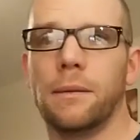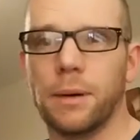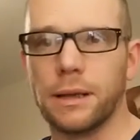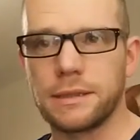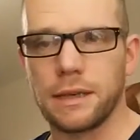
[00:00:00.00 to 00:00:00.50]

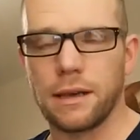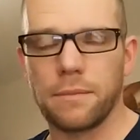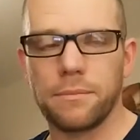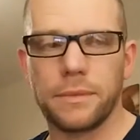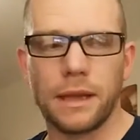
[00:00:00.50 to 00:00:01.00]
But,
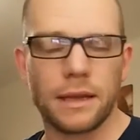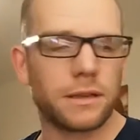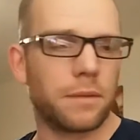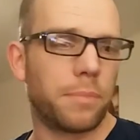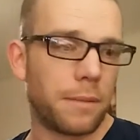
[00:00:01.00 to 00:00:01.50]
yeah,
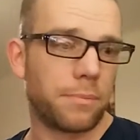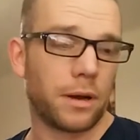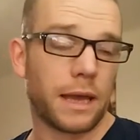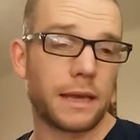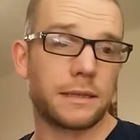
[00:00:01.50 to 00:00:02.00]
so bad
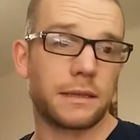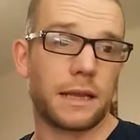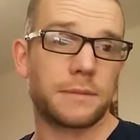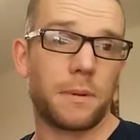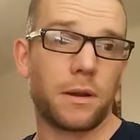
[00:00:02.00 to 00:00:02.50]
bike accident
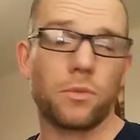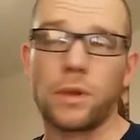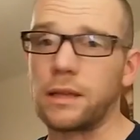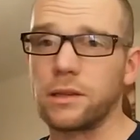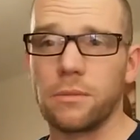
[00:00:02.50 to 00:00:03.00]
and spent all
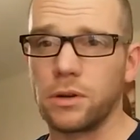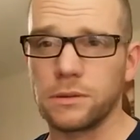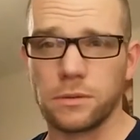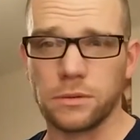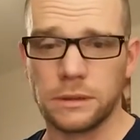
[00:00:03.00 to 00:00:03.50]
that time in the
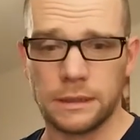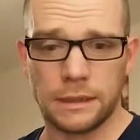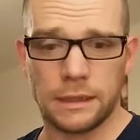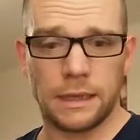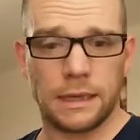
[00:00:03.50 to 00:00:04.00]
hospital.
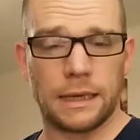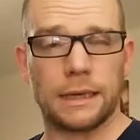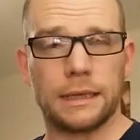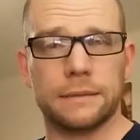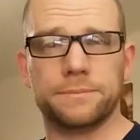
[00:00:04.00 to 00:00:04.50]

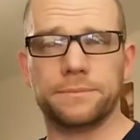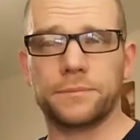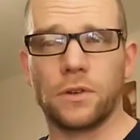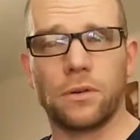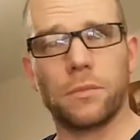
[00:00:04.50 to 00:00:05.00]

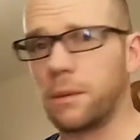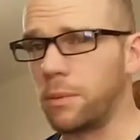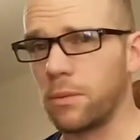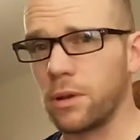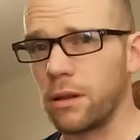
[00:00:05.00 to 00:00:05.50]
Not many
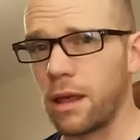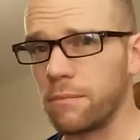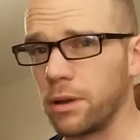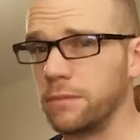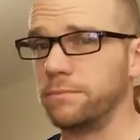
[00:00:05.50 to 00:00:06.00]
people know
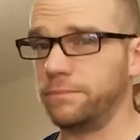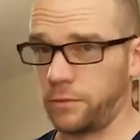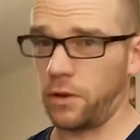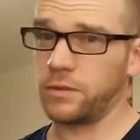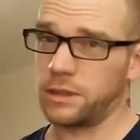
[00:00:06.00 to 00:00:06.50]
that, but
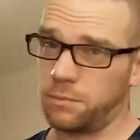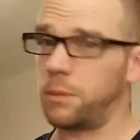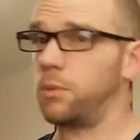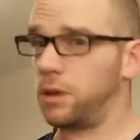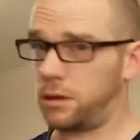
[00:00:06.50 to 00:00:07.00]
obviously the
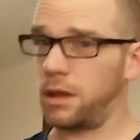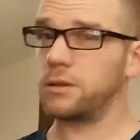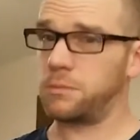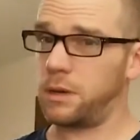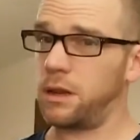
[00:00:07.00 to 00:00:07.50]
people that are
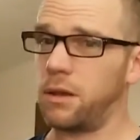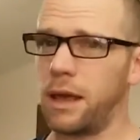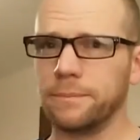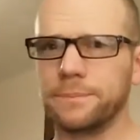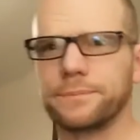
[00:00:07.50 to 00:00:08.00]
close to me know
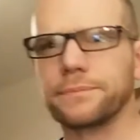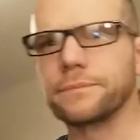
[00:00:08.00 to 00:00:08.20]
that.